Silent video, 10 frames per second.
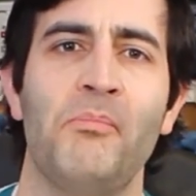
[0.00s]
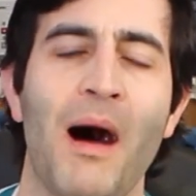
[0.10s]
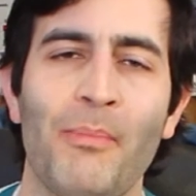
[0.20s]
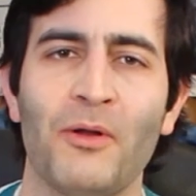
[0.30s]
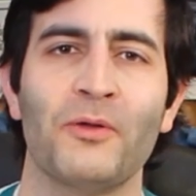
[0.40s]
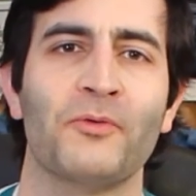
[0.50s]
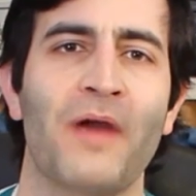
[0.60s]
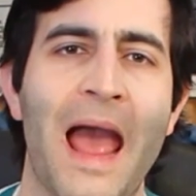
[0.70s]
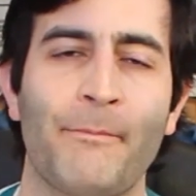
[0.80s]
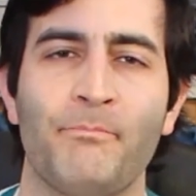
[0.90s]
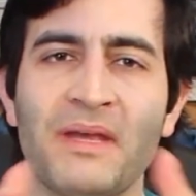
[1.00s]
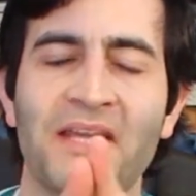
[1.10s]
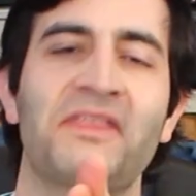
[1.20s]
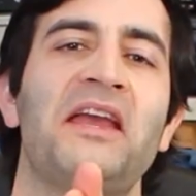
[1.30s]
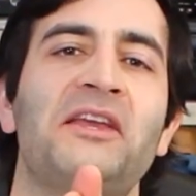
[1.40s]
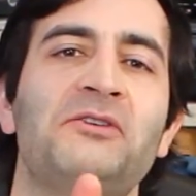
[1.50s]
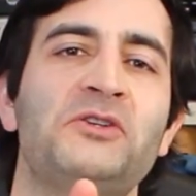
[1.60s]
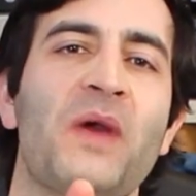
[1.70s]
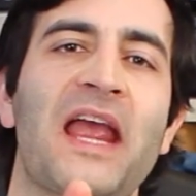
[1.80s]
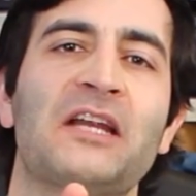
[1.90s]
bubble wrap. Big thank you
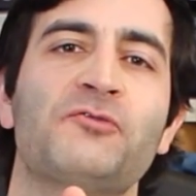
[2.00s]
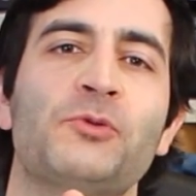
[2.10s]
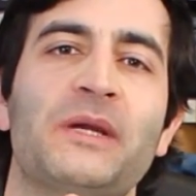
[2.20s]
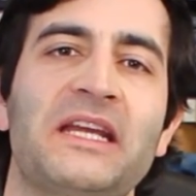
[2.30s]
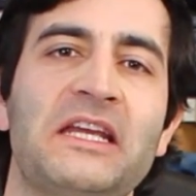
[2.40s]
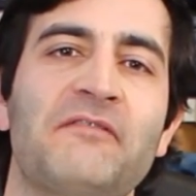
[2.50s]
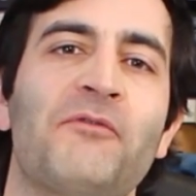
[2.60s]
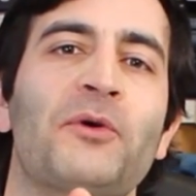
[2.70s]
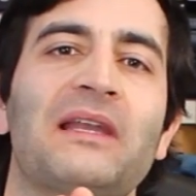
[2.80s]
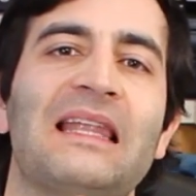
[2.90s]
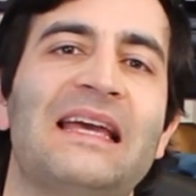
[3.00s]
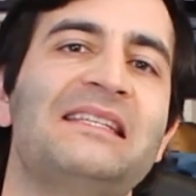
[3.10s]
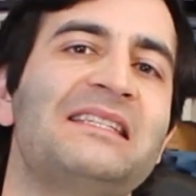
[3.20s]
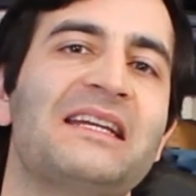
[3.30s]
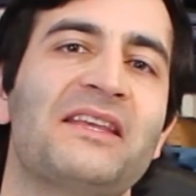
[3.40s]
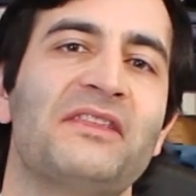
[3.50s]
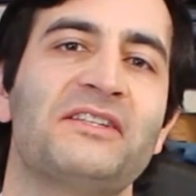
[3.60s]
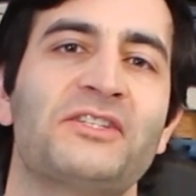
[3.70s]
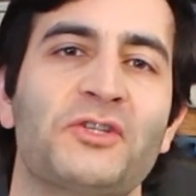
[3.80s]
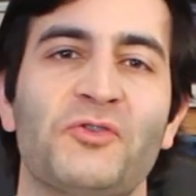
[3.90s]
to Andrew E for lending
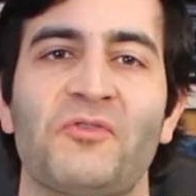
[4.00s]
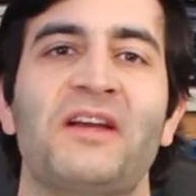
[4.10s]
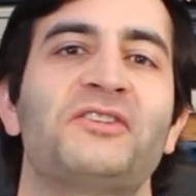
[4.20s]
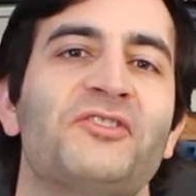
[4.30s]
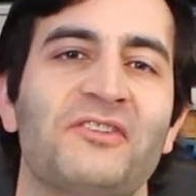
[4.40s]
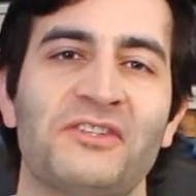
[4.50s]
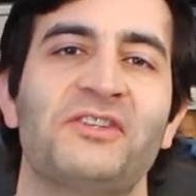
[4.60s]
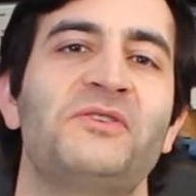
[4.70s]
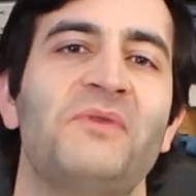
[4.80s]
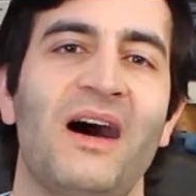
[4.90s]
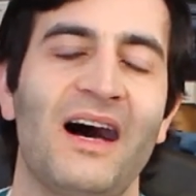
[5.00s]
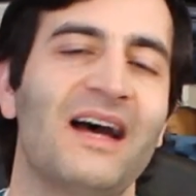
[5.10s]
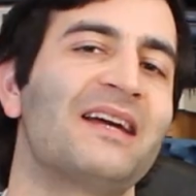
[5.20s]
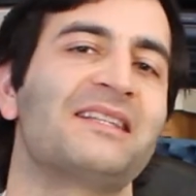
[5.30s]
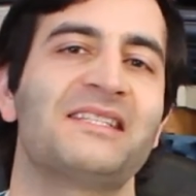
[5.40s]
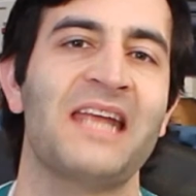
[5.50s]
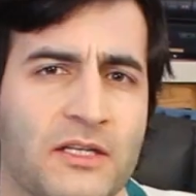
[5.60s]
this treasure to us.